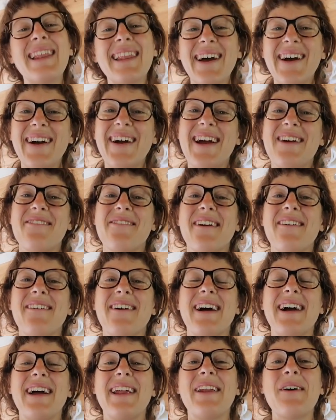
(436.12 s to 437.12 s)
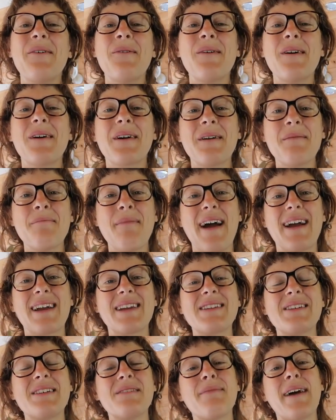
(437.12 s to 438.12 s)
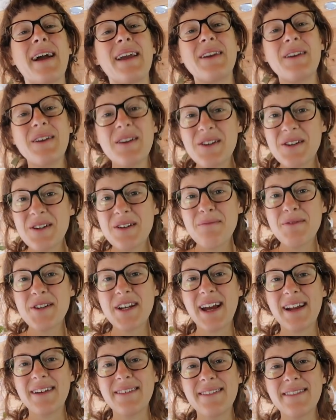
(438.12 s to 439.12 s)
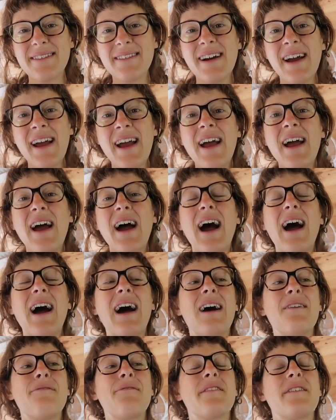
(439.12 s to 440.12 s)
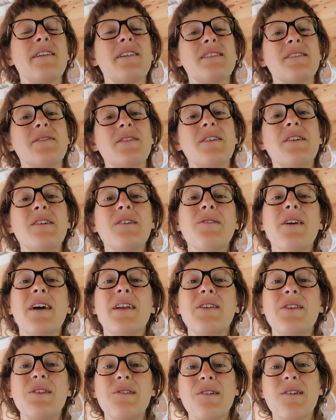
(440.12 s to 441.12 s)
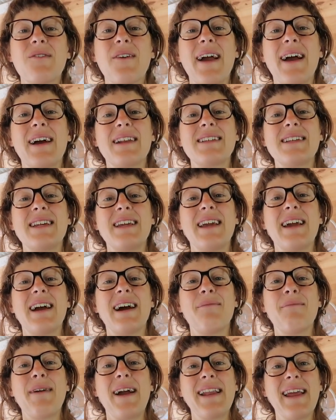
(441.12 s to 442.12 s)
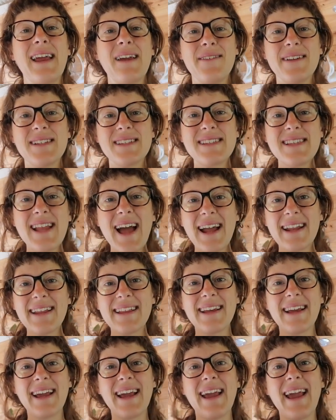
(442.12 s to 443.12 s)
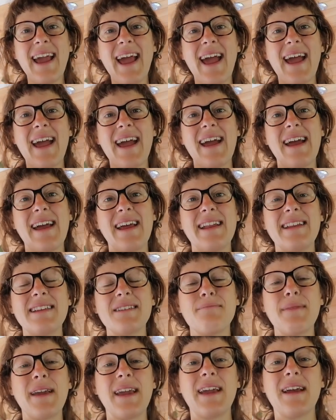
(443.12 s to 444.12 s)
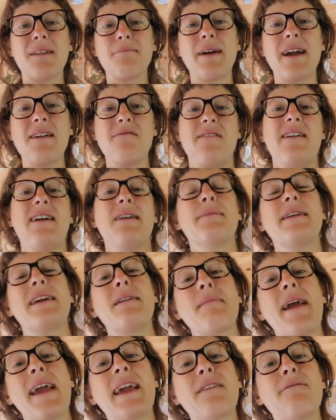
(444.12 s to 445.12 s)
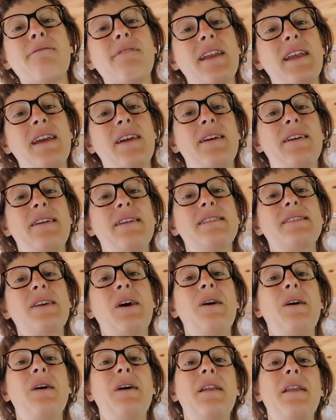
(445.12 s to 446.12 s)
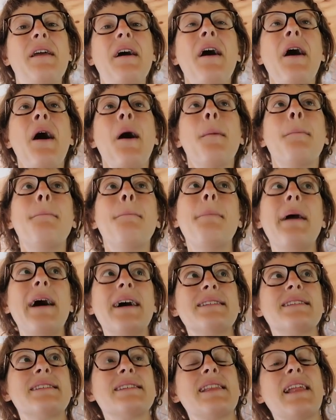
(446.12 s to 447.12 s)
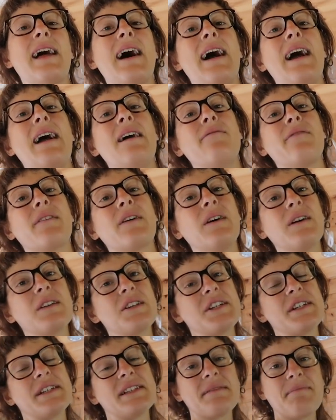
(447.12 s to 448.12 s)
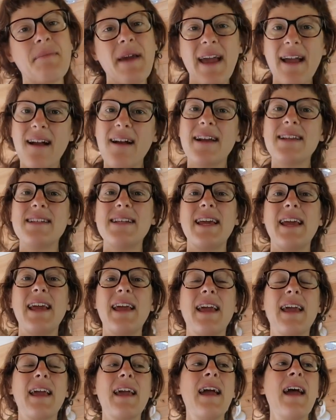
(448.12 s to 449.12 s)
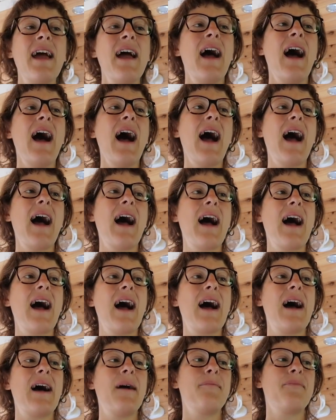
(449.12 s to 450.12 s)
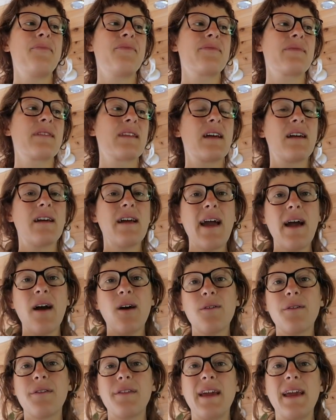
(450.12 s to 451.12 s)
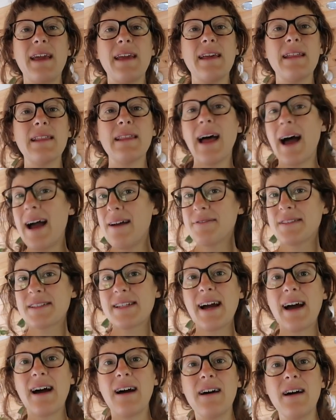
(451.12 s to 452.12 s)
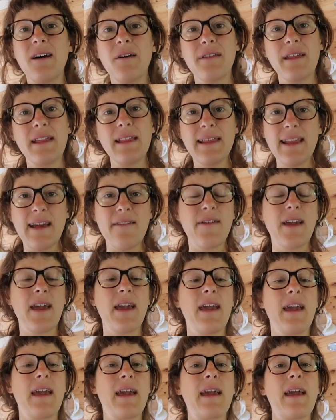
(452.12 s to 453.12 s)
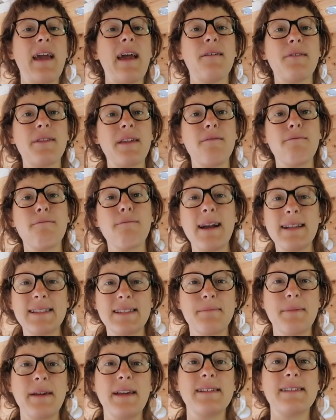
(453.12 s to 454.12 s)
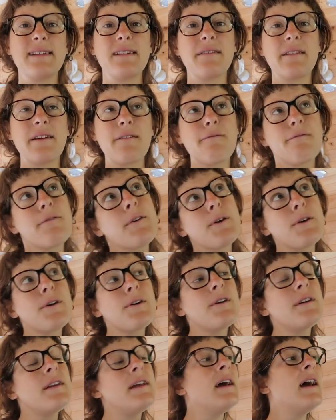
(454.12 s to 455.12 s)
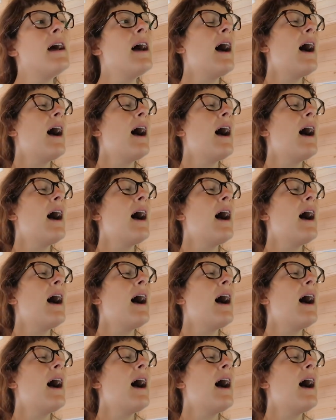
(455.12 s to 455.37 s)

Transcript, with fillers: Hello everyone, welcome back to my YouTube channel. Uh, for those of you who are new around here, my name is Natalie and me and my family make videos on bus life, conscious parenting, um, healthy lifestyle, healthy living, healthy recipes, healthy food,